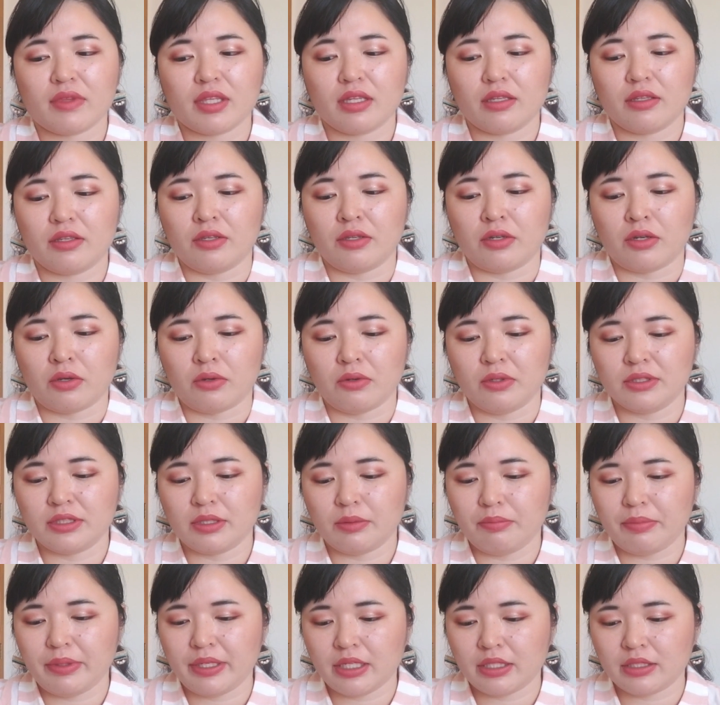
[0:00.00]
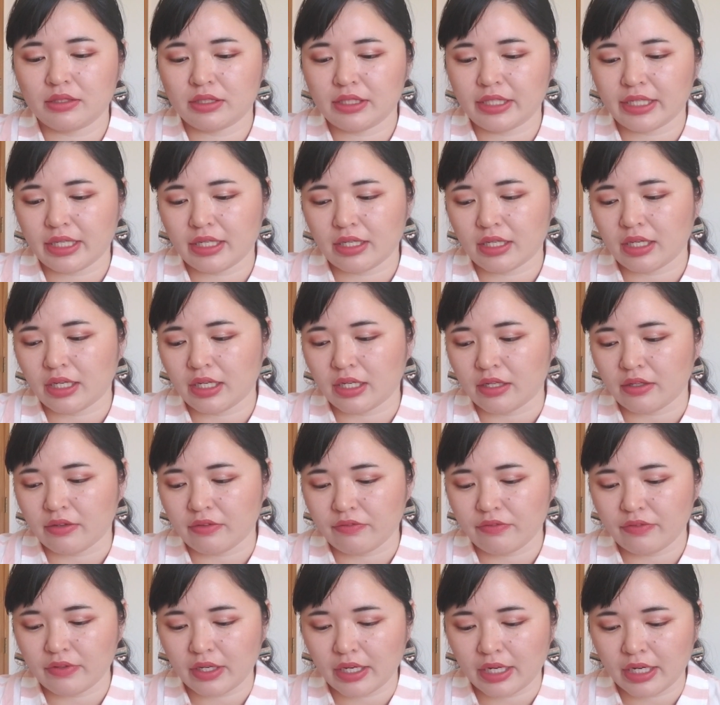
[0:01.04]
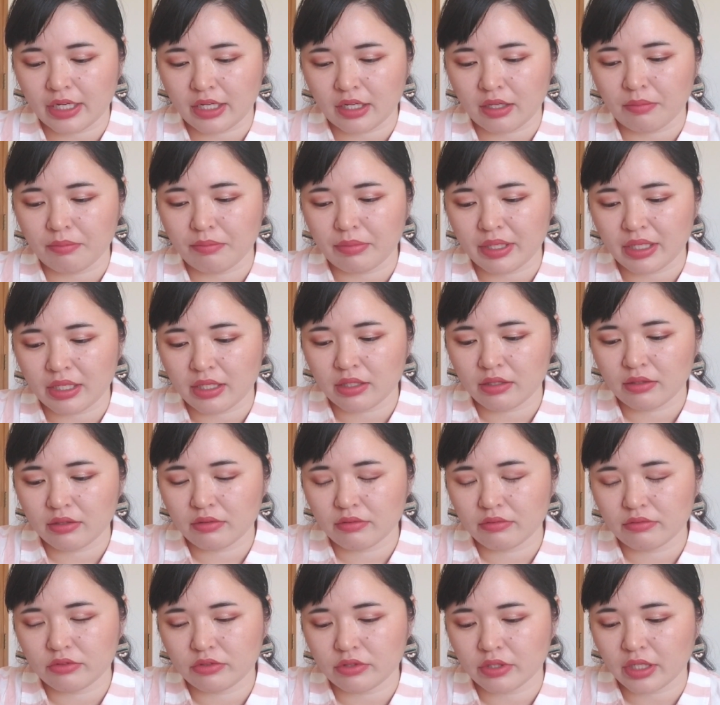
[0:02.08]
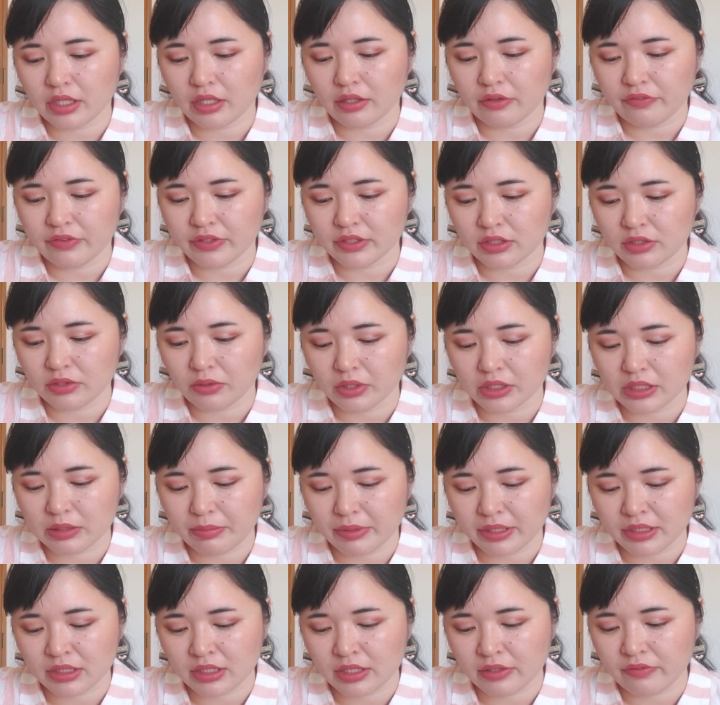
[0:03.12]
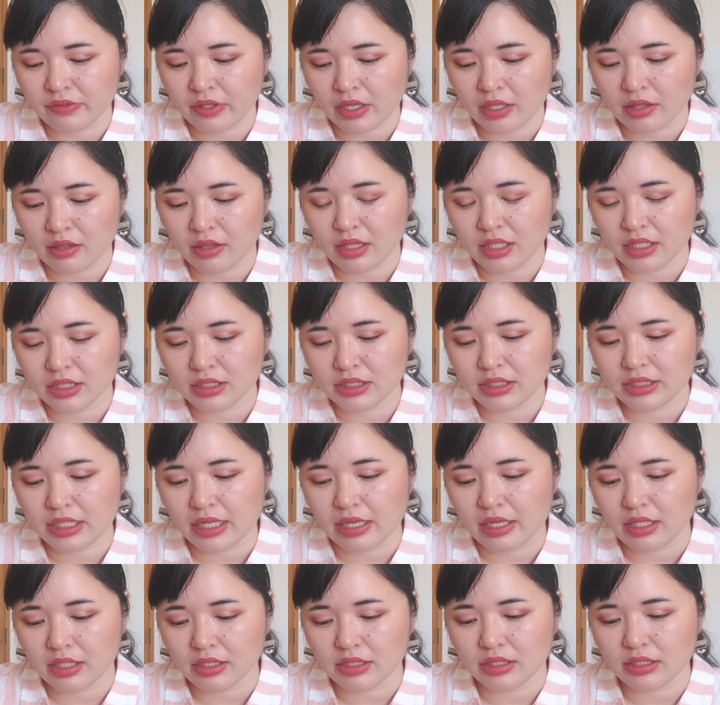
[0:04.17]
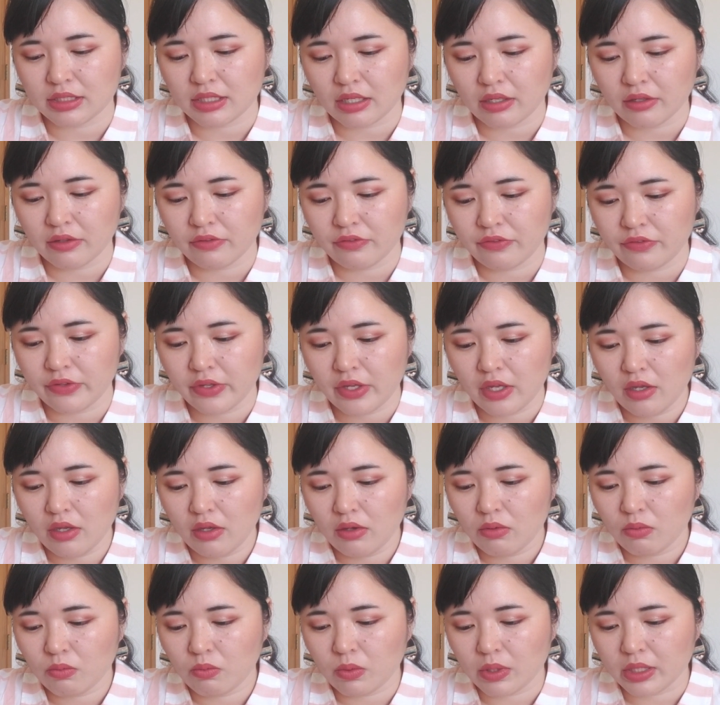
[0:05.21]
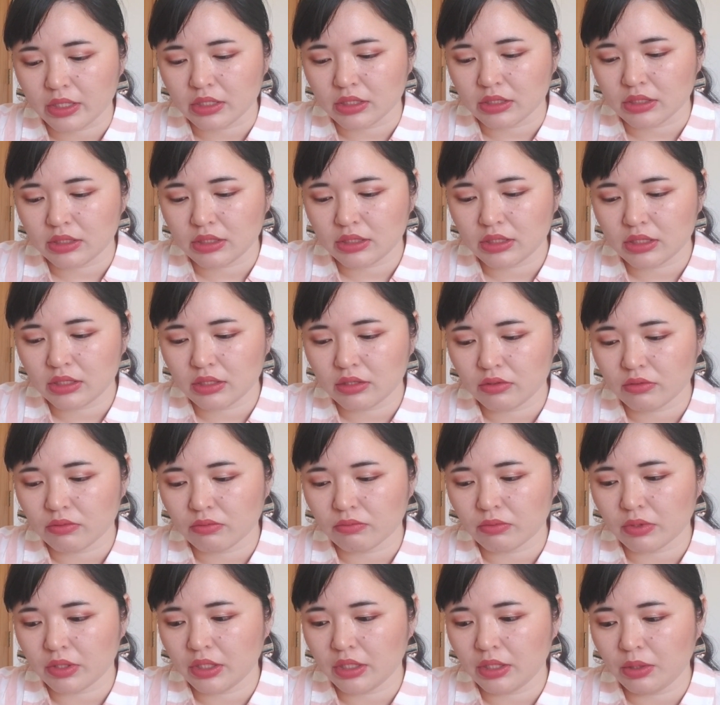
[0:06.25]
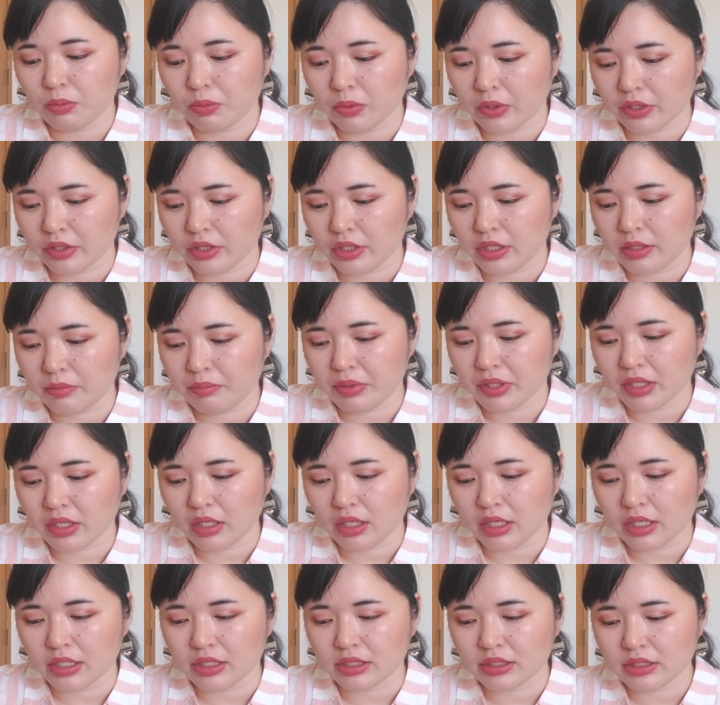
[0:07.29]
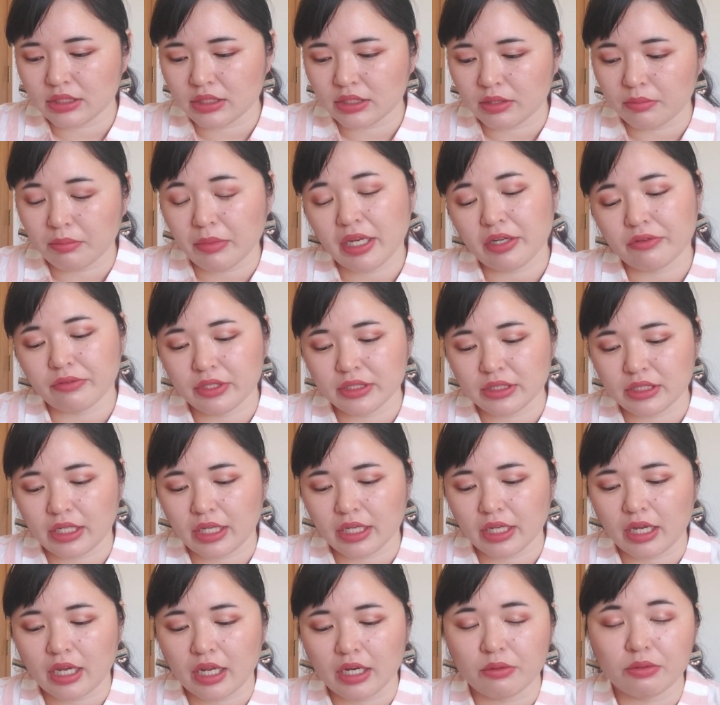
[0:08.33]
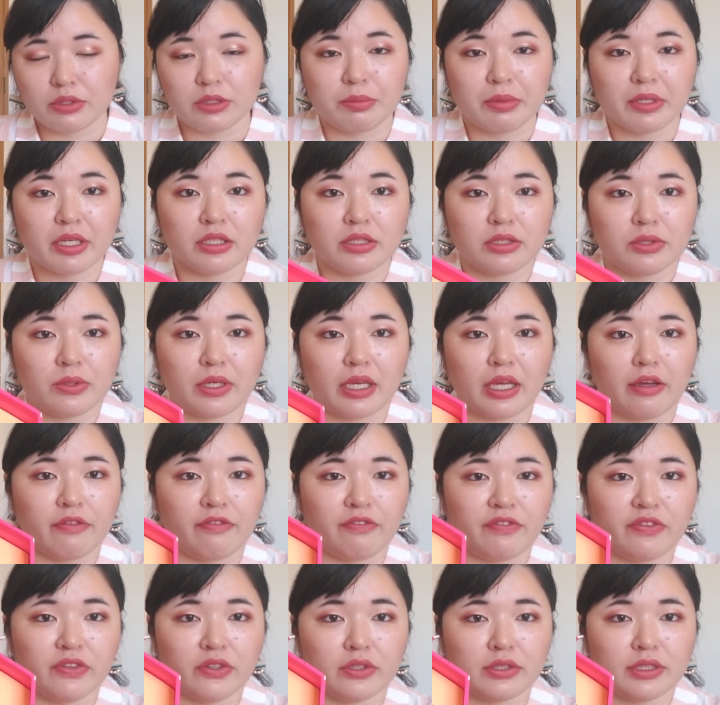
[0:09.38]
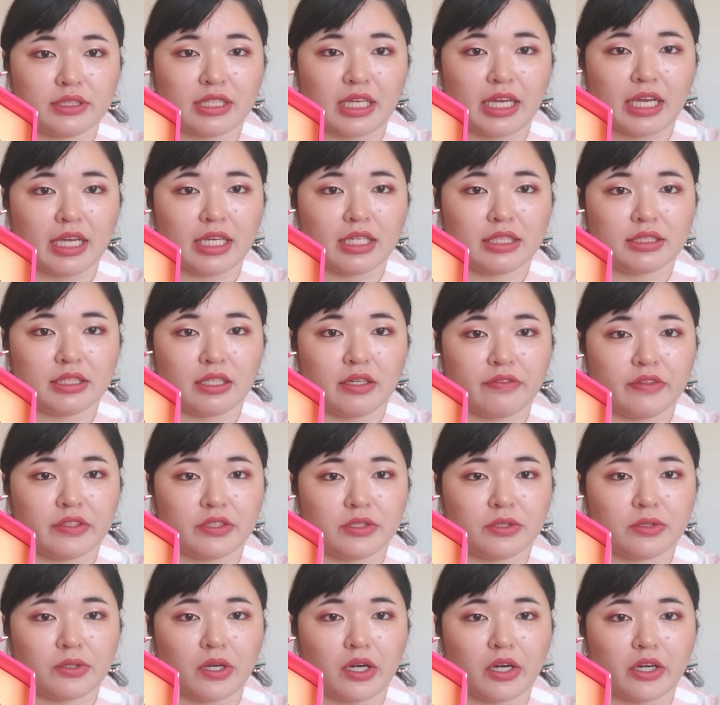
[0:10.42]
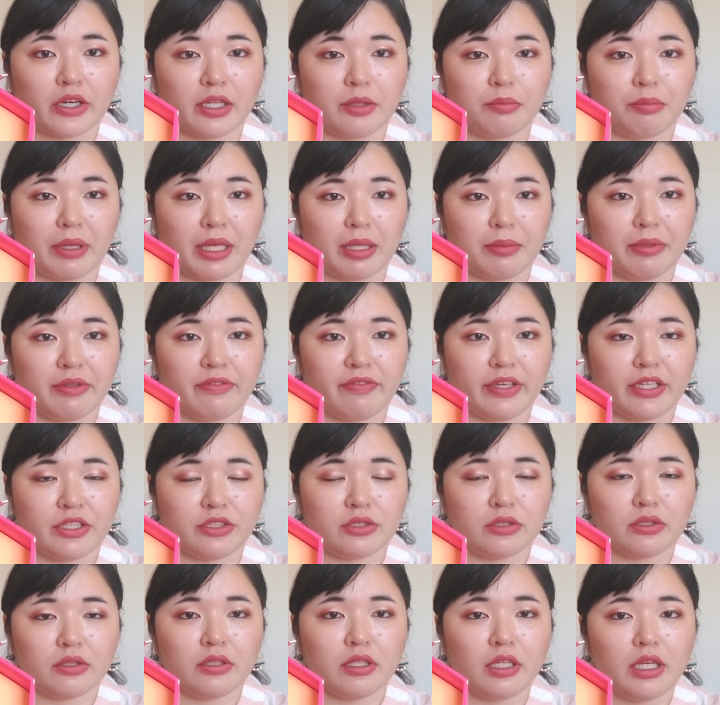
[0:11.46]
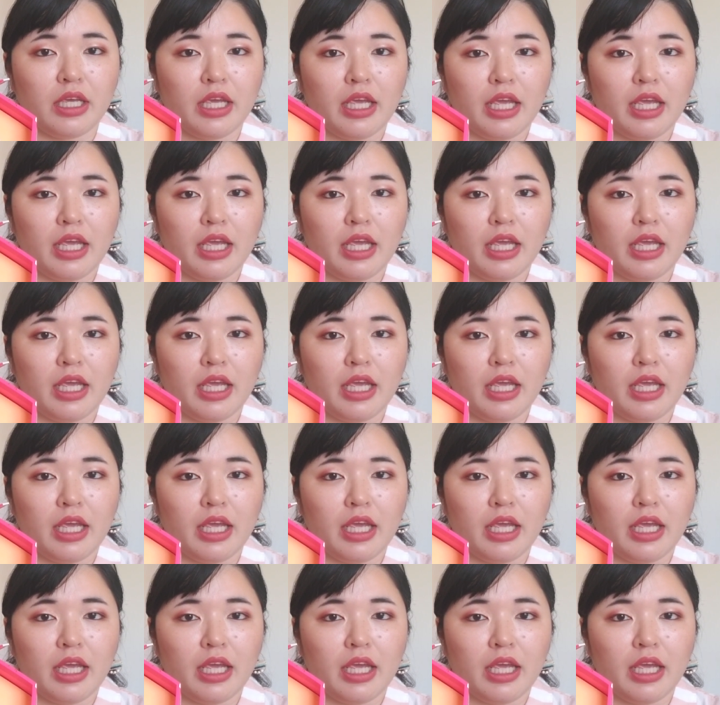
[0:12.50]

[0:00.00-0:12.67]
You know, it was a big ticket kind of item, but Drunk Elephant's so expensive, and this set itself was really worth it because the main reason I got it was because you get a full size of the Sukari baby facial,